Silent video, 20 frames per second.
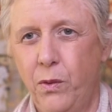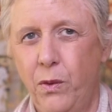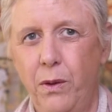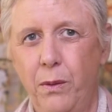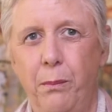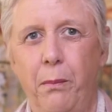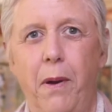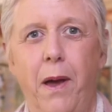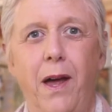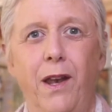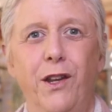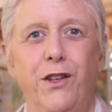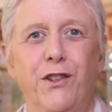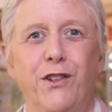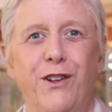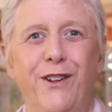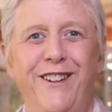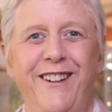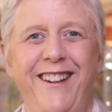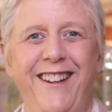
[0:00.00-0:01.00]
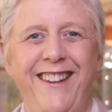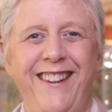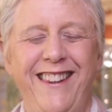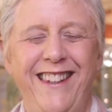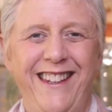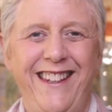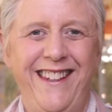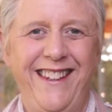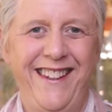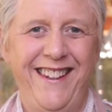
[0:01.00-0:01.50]
of monitoring
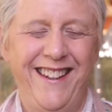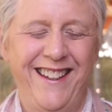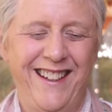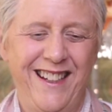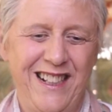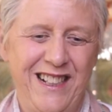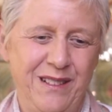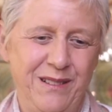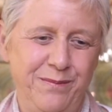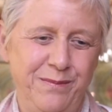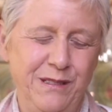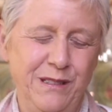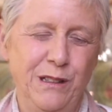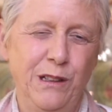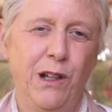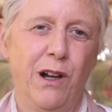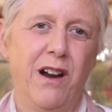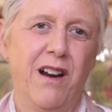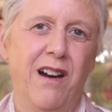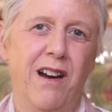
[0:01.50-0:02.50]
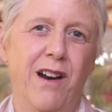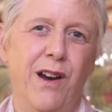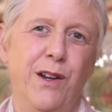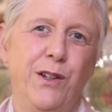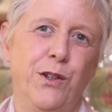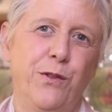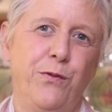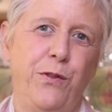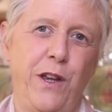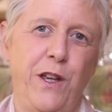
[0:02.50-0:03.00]
the
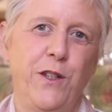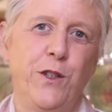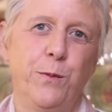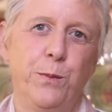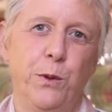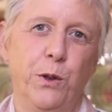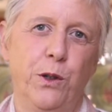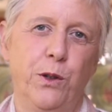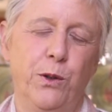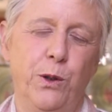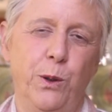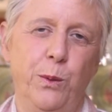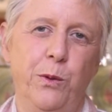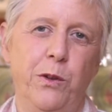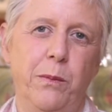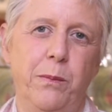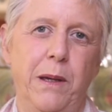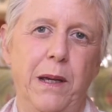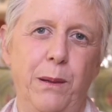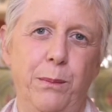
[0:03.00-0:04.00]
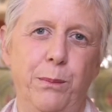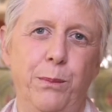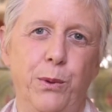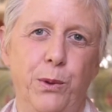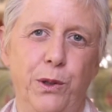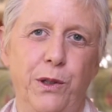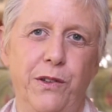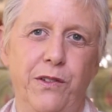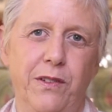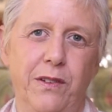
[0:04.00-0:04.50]
large Facebook groups about
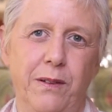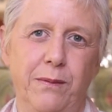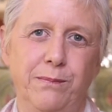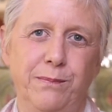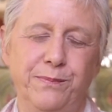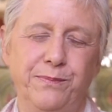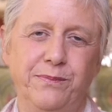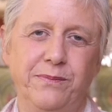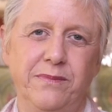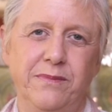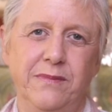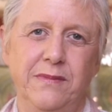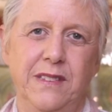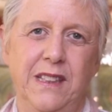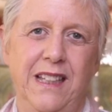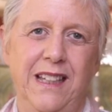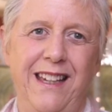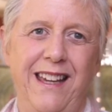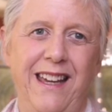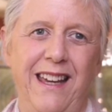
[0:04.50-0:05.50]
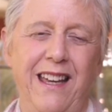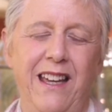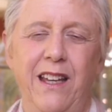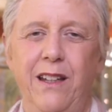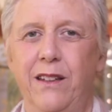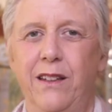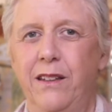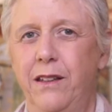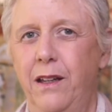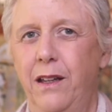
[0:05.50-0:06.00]
Buddhism
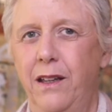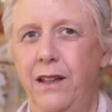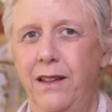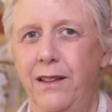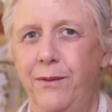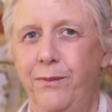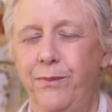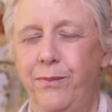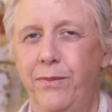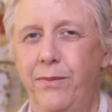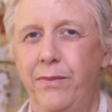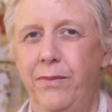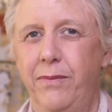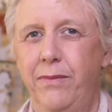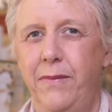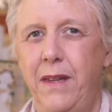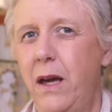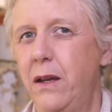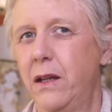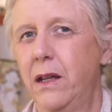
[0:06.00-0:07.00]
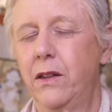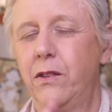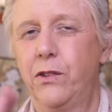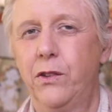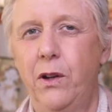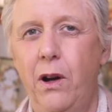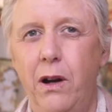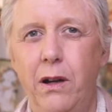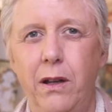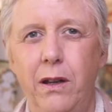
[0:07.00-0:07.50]
and how to get
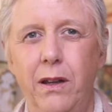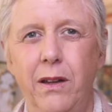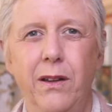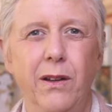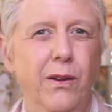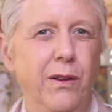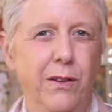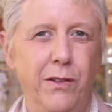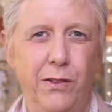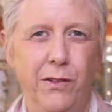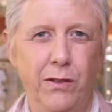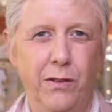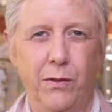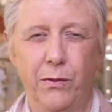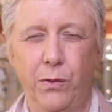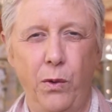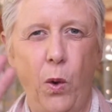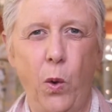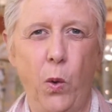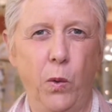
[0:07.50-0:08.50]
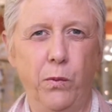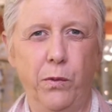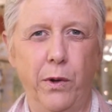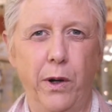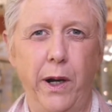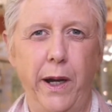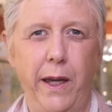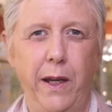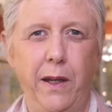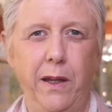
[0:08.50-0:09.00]
started. There's this whole
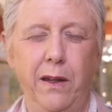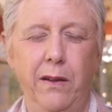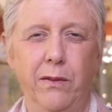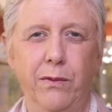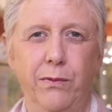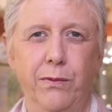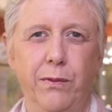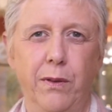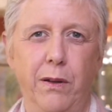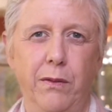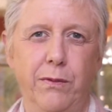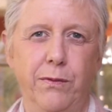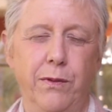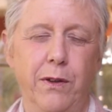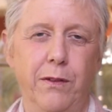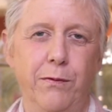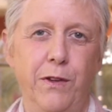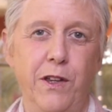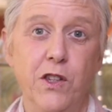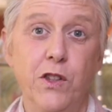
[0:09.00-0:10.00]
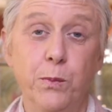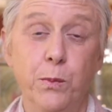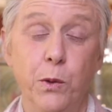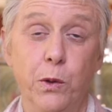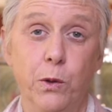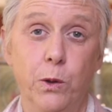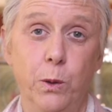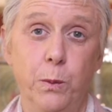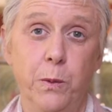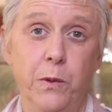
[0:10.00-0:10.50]
variety of
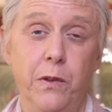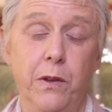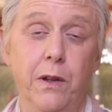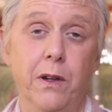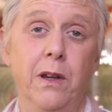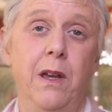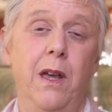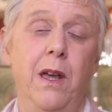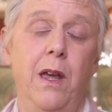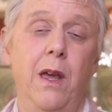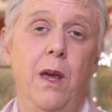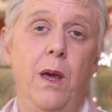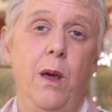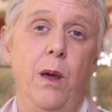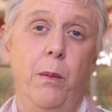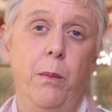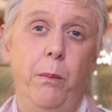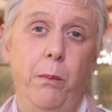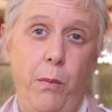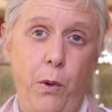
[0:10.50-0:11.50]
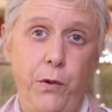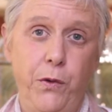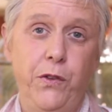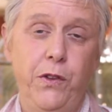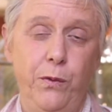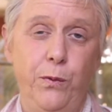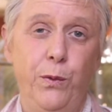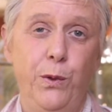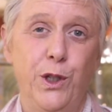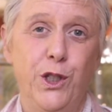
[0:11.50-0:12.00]
Facebook groups there, most
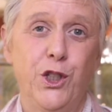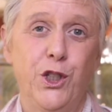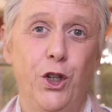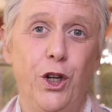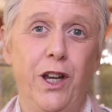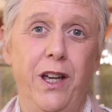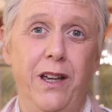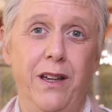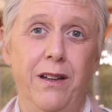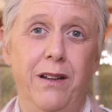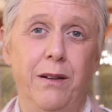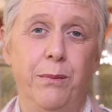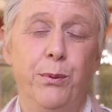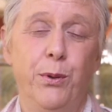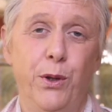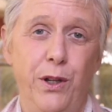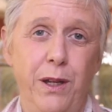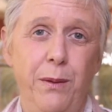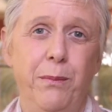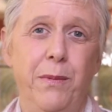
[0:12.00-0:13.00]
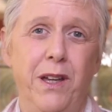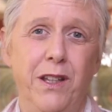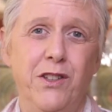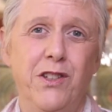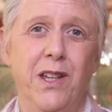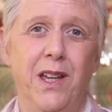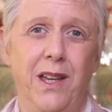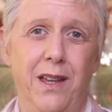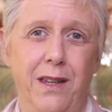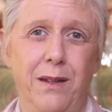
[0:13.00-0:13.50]
of which are pretty much
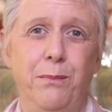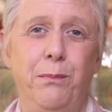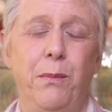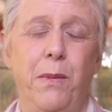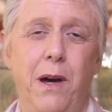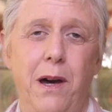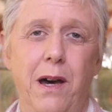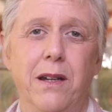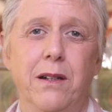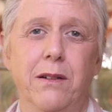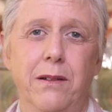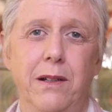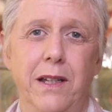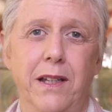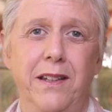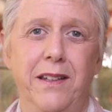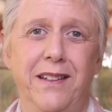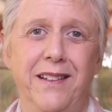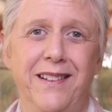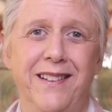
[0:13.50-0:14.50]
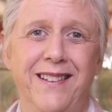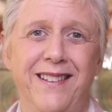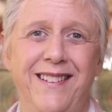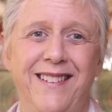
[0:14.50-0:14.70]
unmoderated,